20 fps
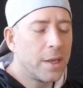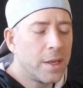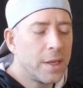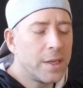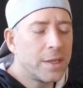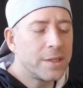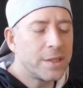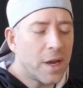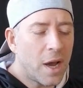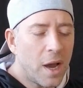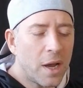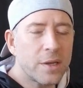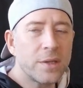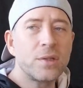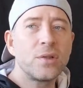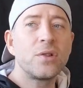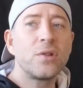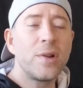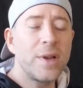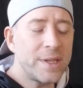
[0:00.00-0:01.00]

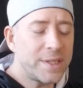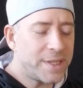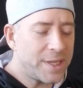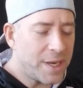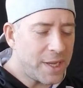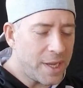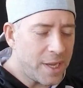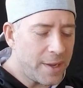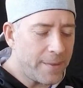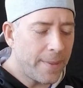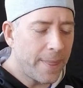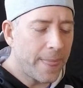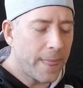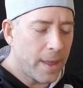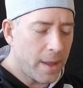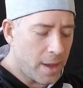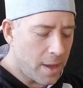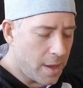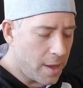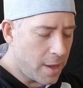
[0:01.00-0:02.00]
Toxtricity
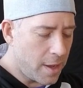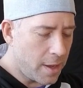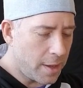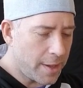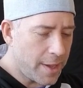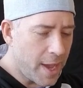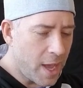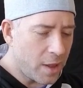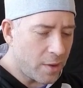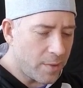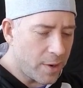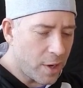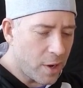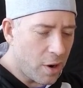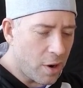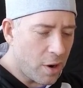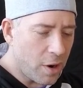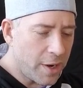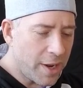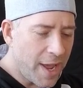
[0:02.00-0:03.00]
Gallery
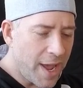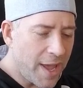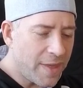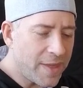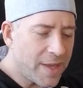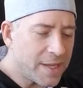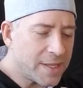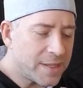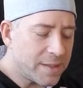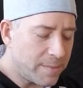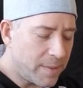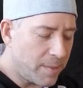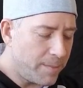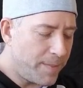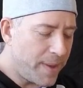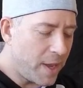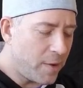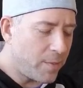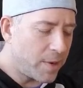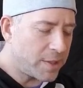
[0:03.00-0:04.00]
card, and the
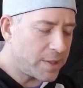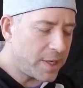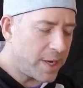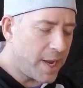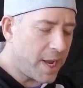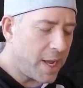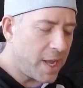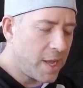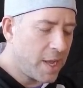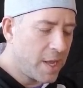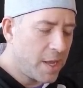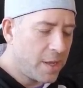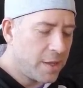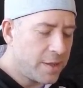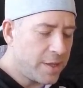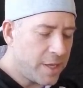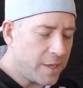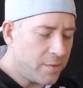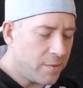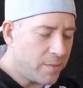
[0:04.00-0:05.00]
big one today
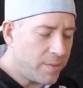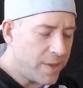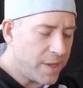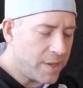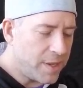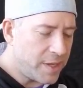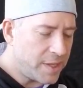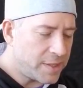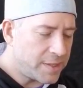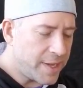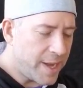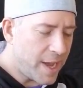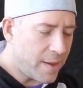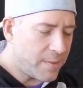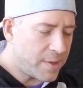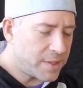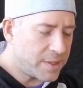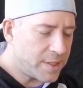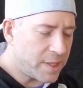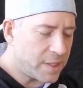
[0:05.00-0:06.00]
would be the
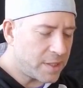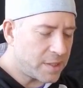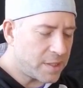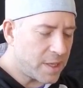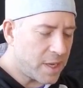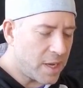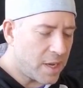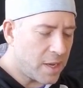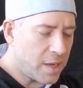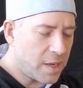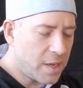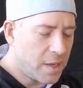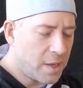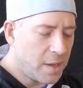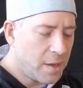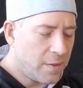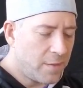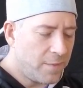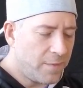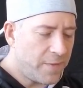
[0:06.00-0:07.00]
Zamazenta
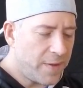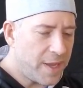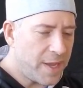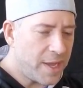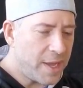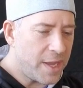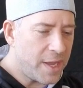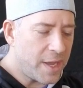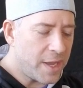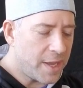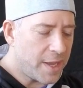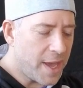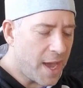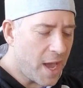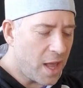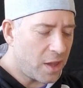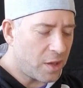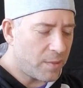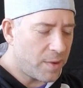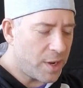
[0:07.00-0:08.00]
V
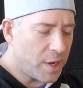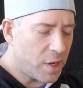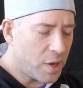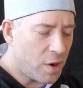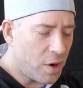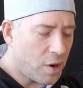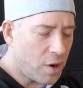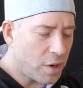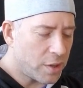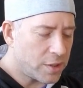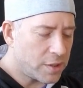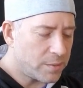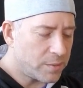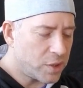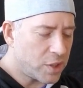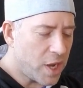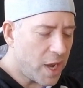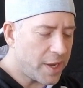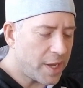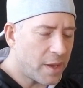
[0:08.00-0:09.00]
Gallery card. Some
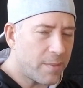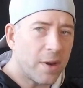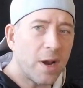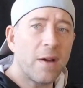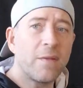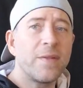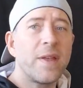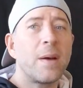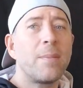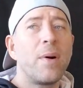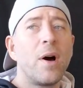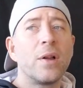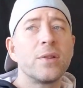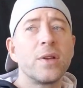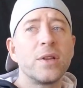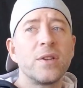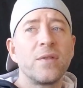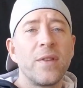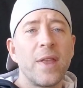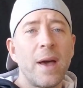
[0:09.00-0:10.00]
shine coming off that.
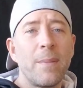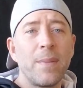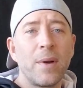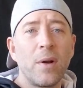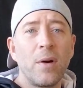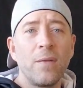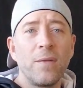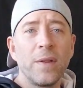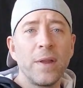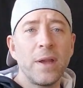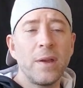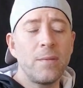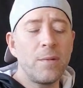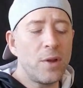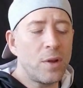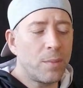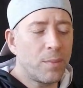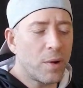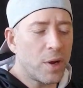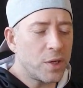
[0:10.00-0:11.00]
Apologize for that, but hopefully
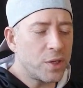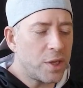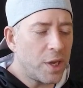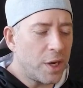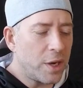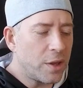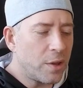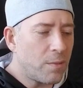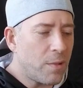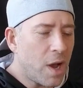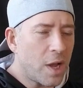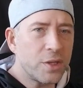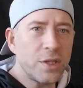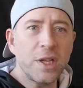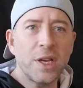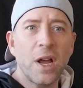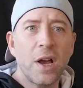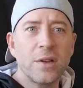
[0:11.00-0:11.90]
you appreciated the watching.